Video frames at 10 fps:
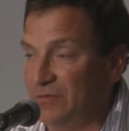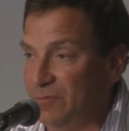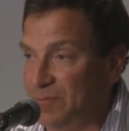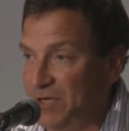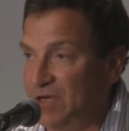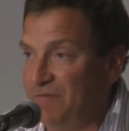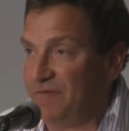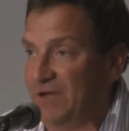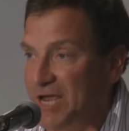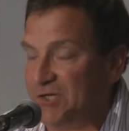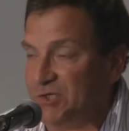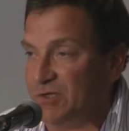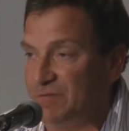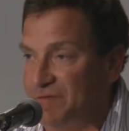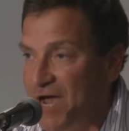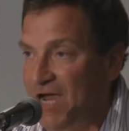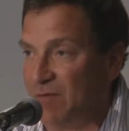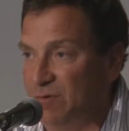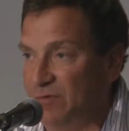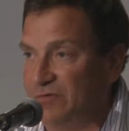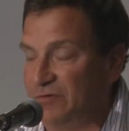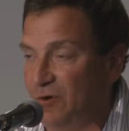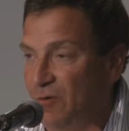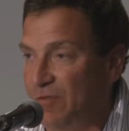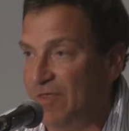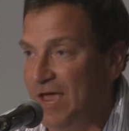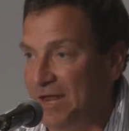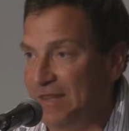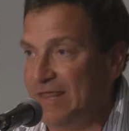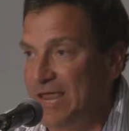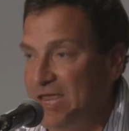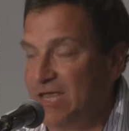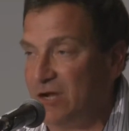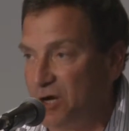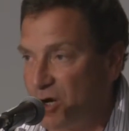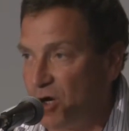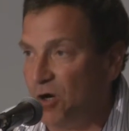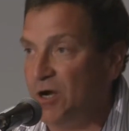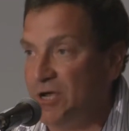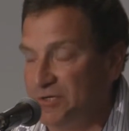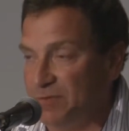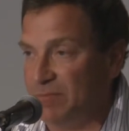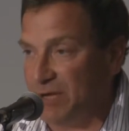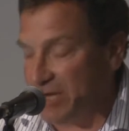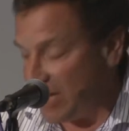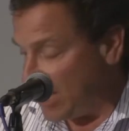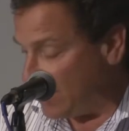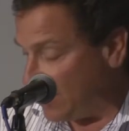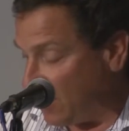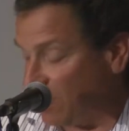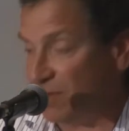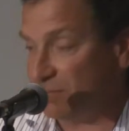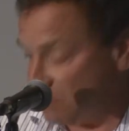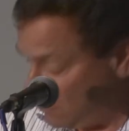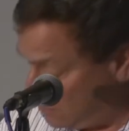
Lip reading: to be financially viable so that they can occur to mitigate carbon.